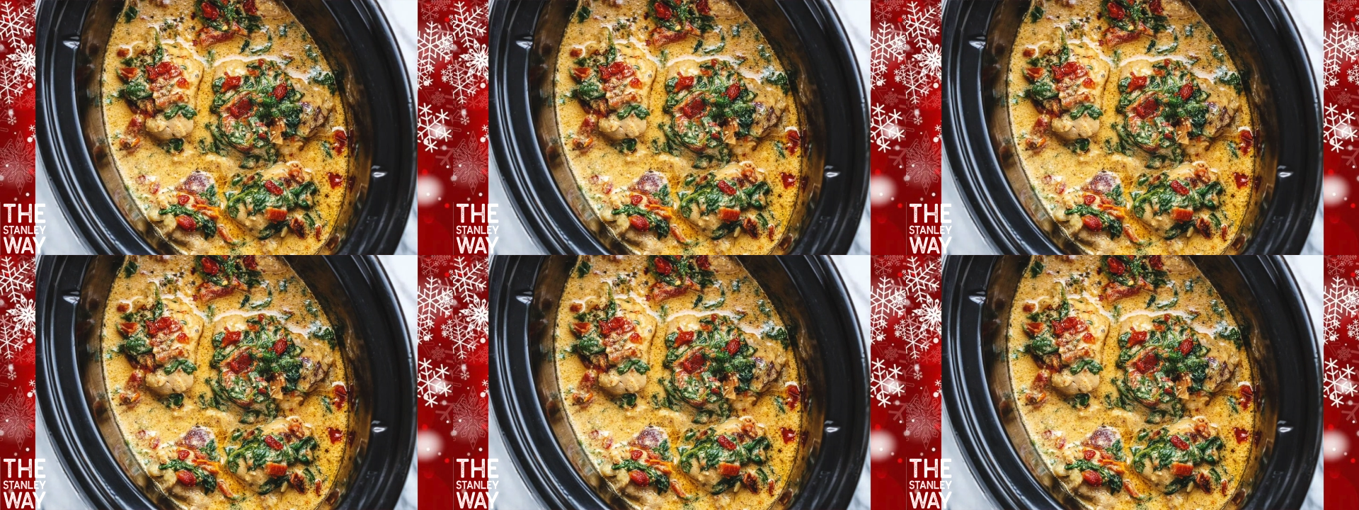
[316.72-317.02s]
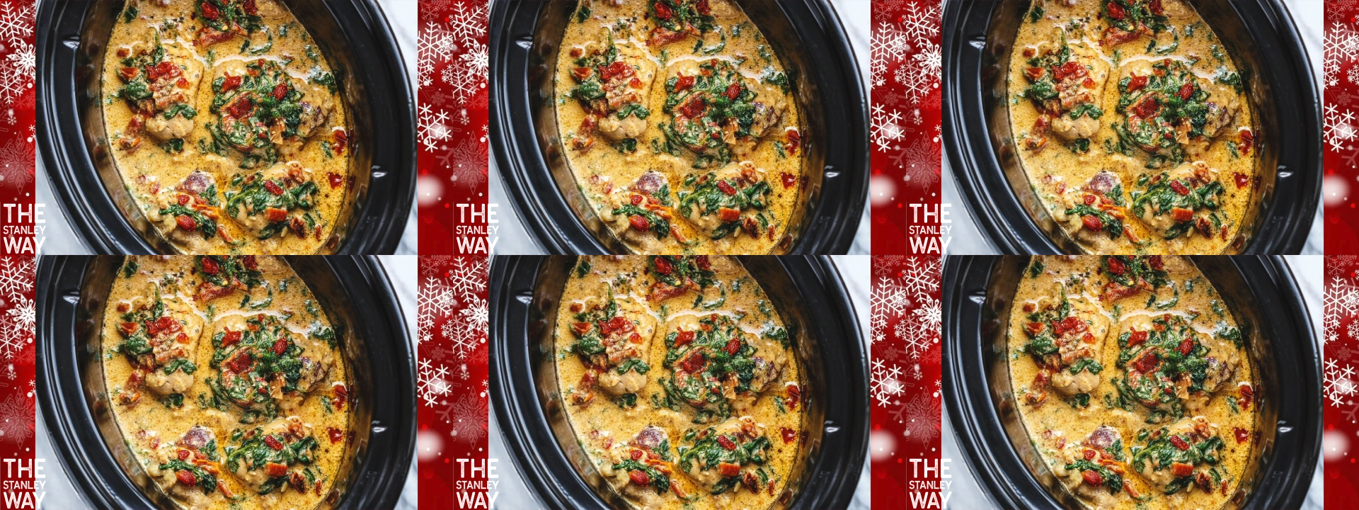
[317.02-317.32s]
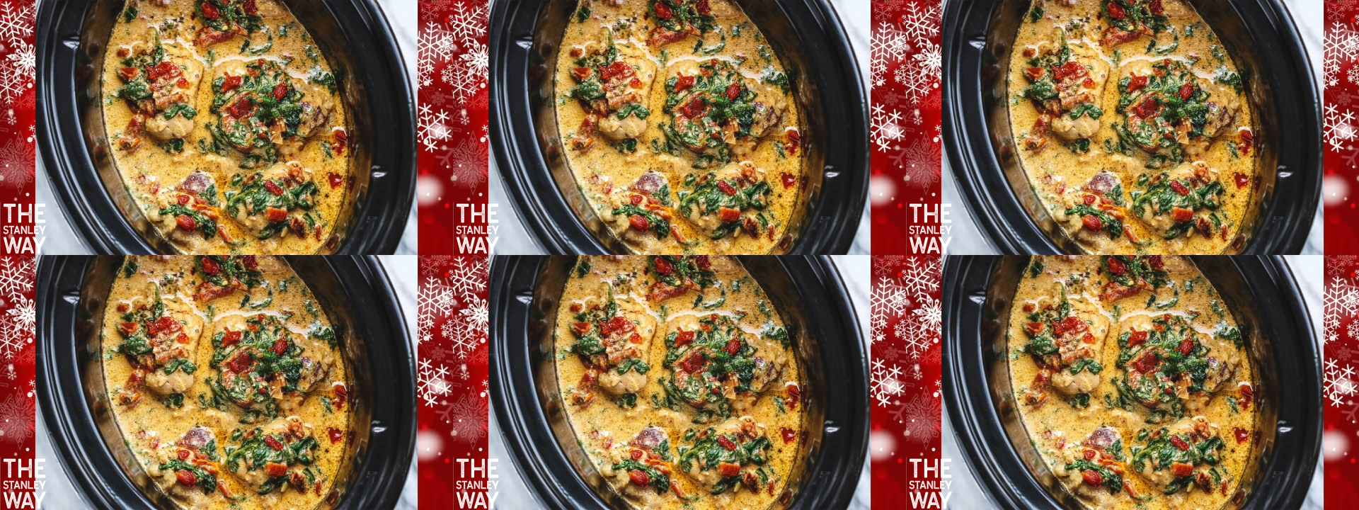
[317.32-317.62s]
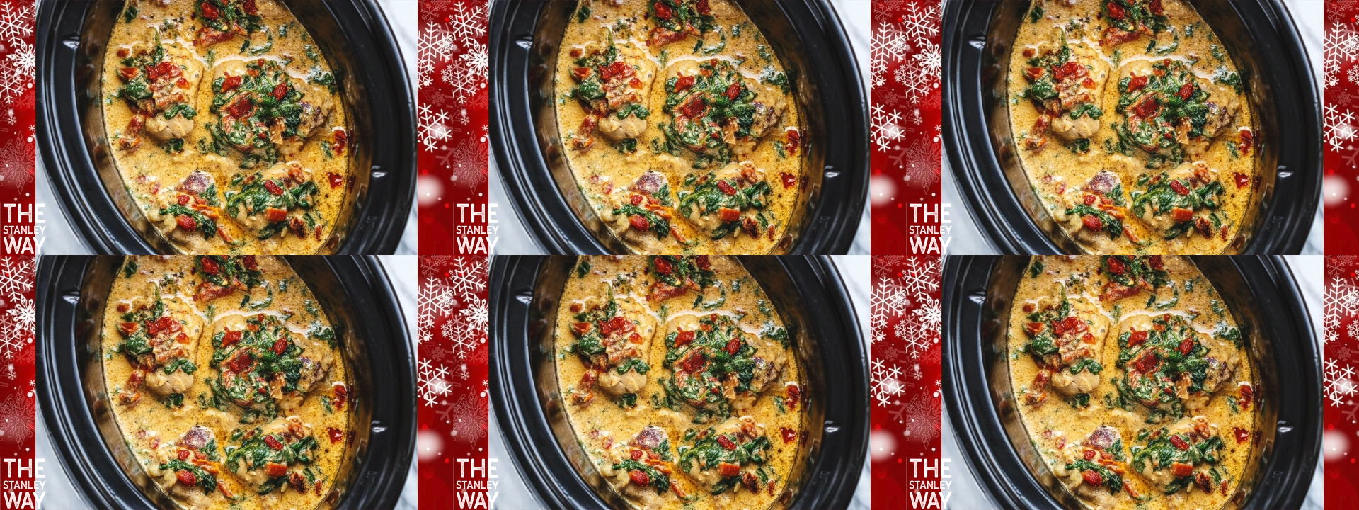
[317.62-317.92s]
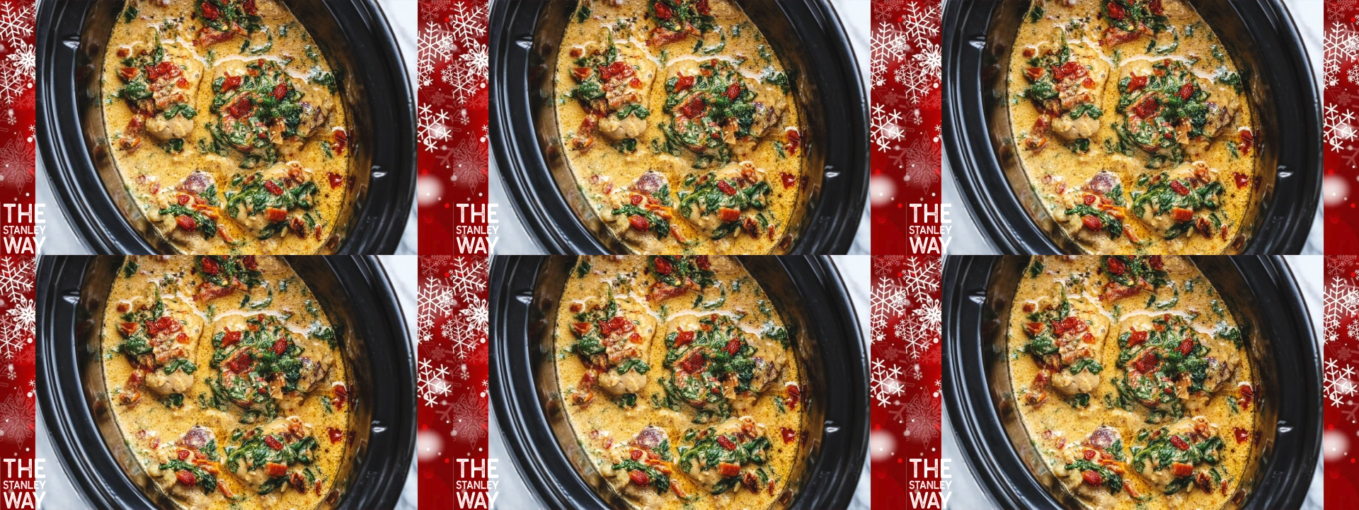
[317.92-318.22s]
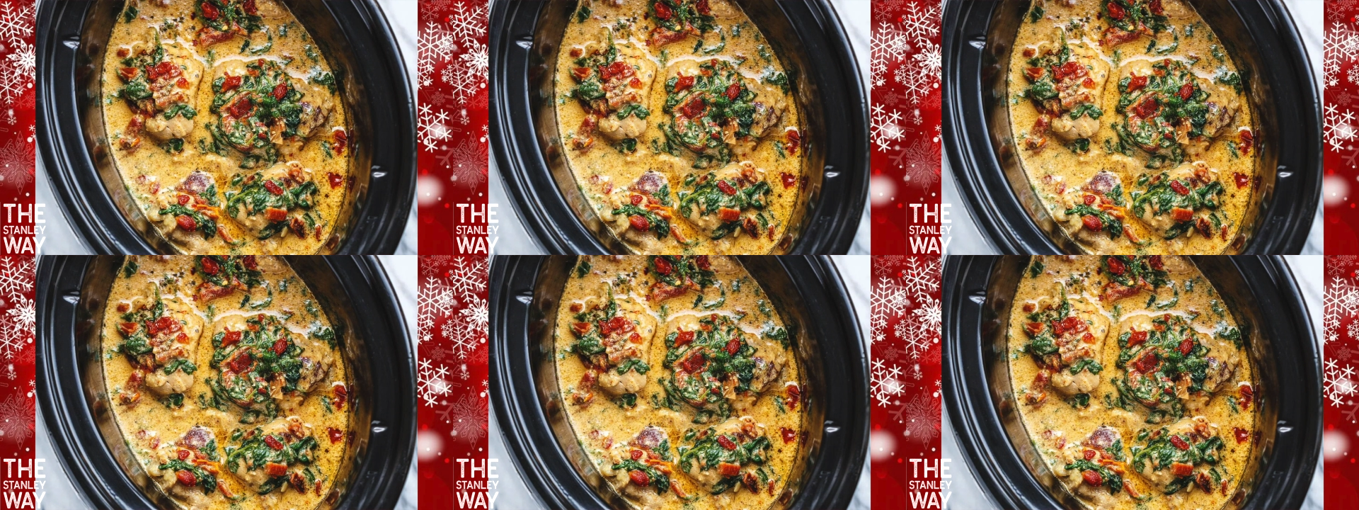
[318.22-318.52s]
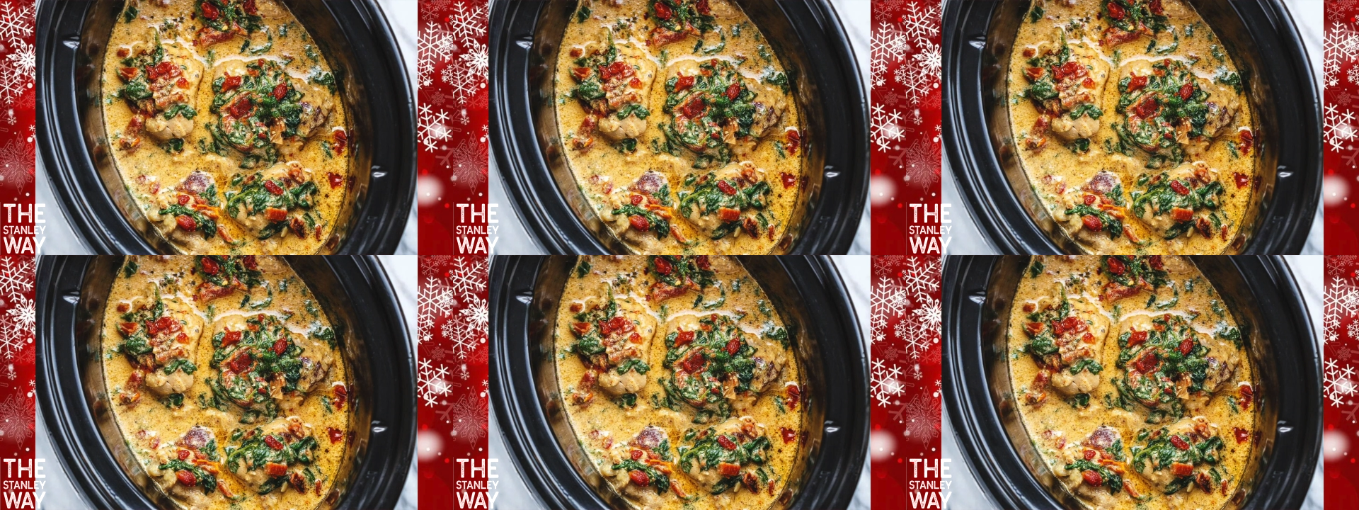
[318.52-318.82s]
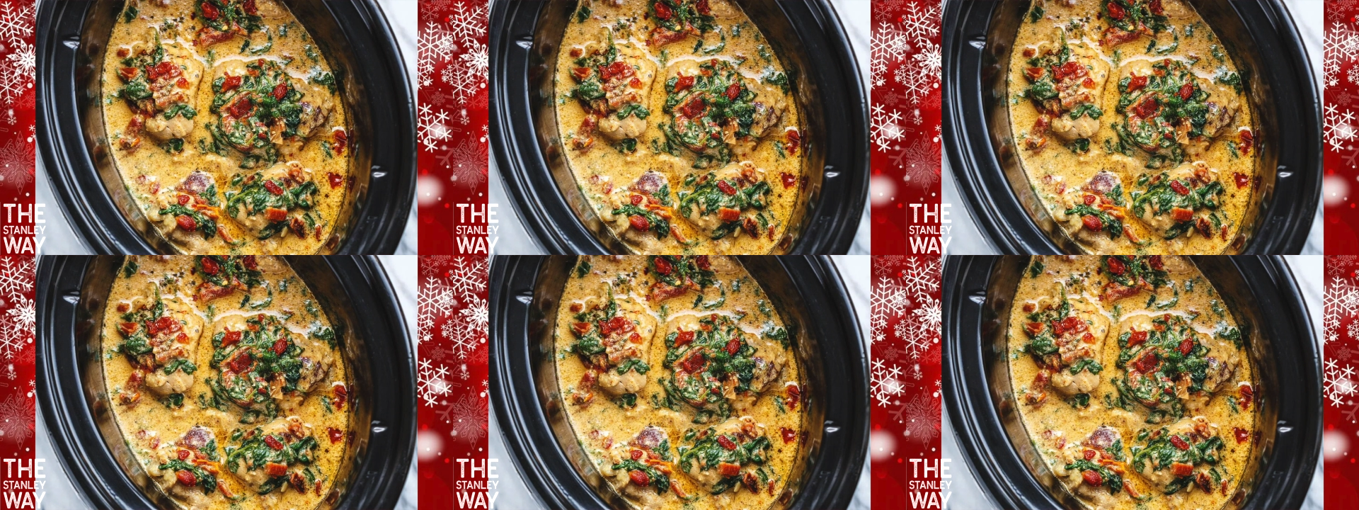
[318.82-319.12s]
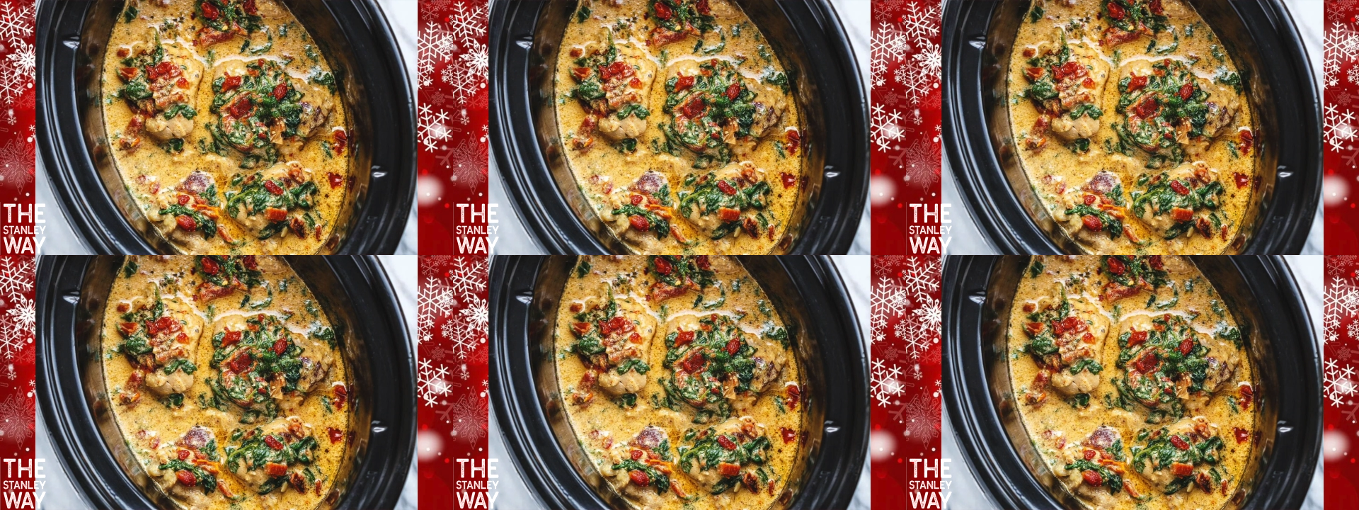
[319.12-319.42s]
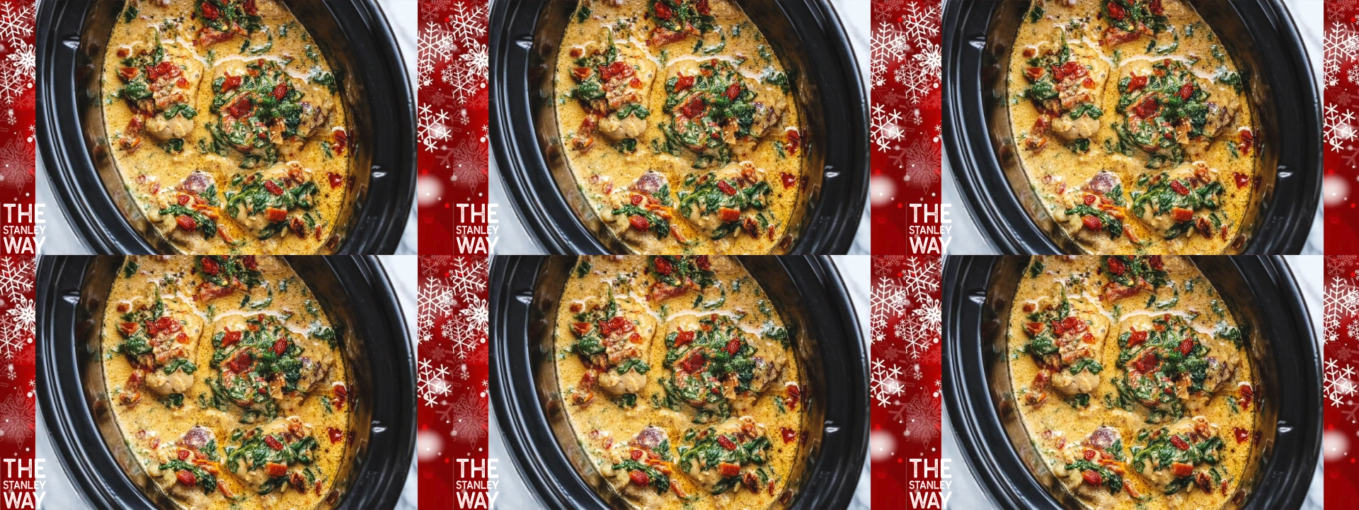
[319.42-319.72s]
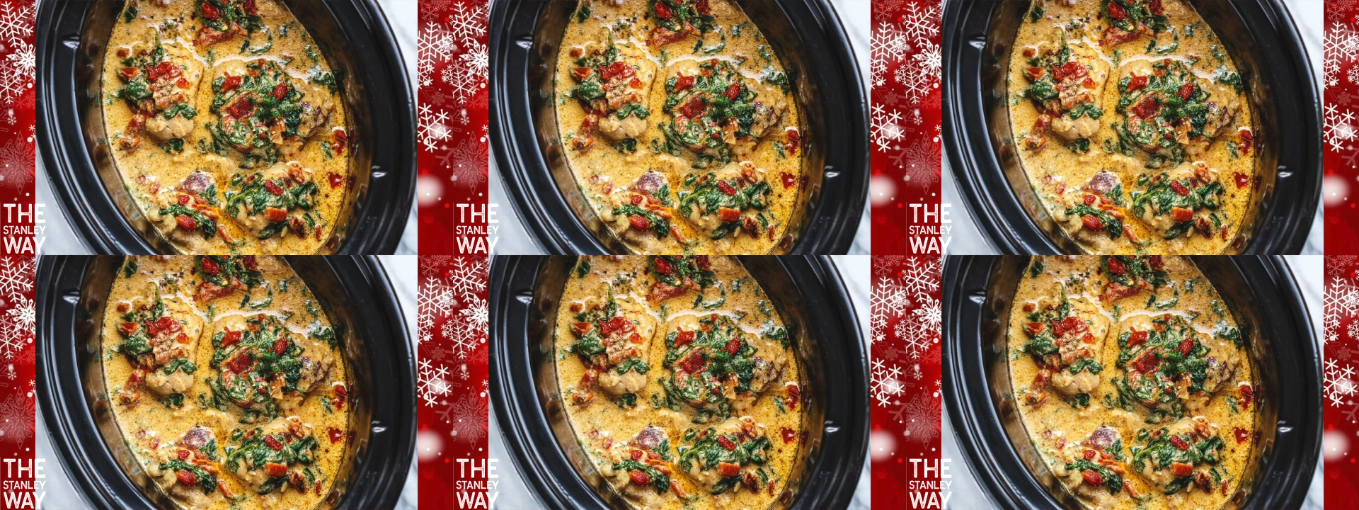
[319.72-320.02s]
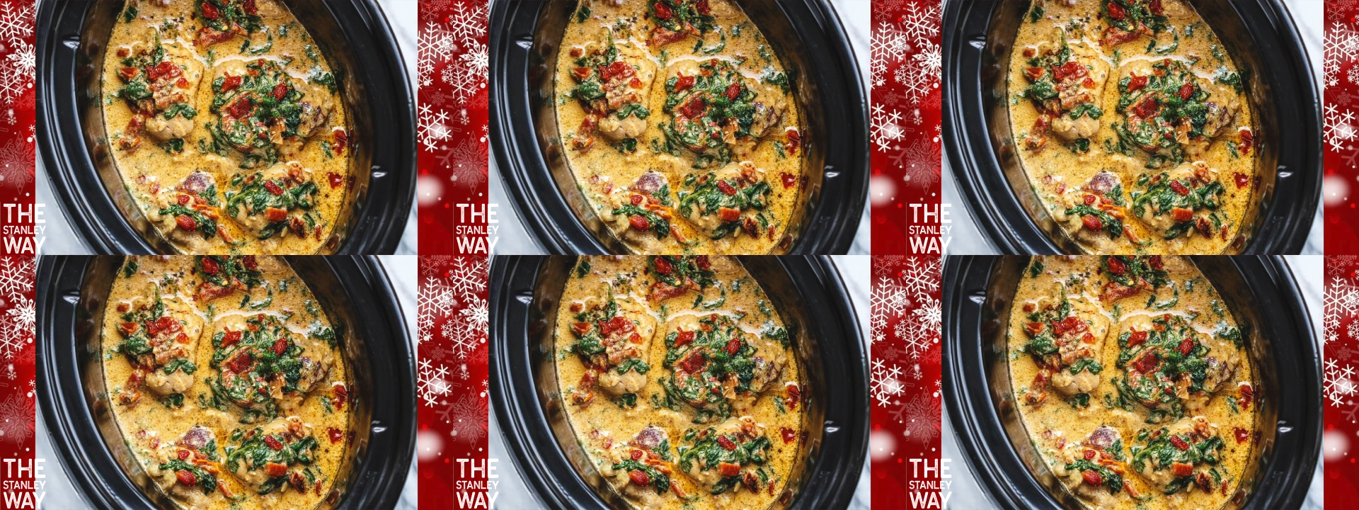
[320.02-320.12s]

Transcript: No face is visible, so there are no lips to read.